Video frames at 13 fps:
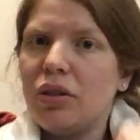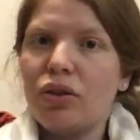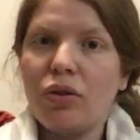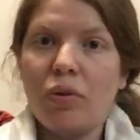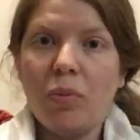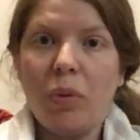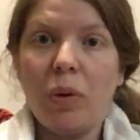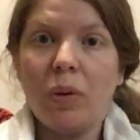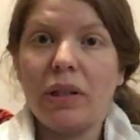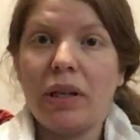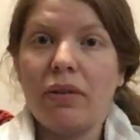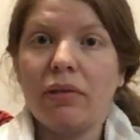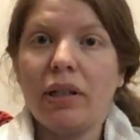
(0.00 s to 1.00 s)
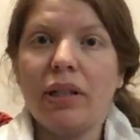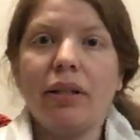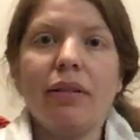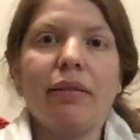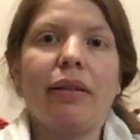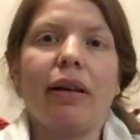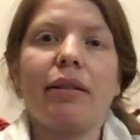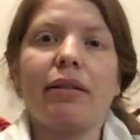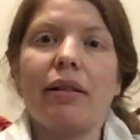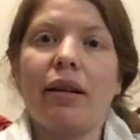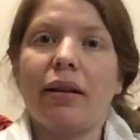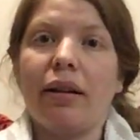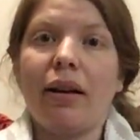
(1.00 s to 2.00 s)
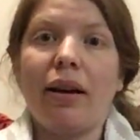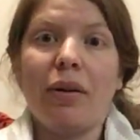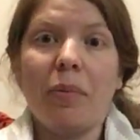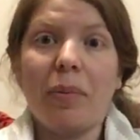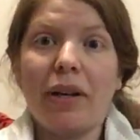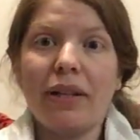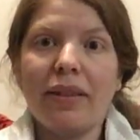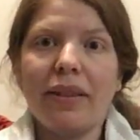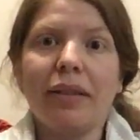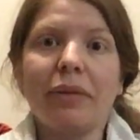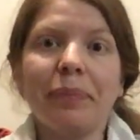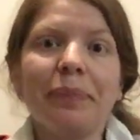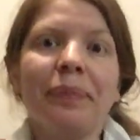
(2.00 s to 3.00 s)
Don't pull down on it. That's not gonna help anything.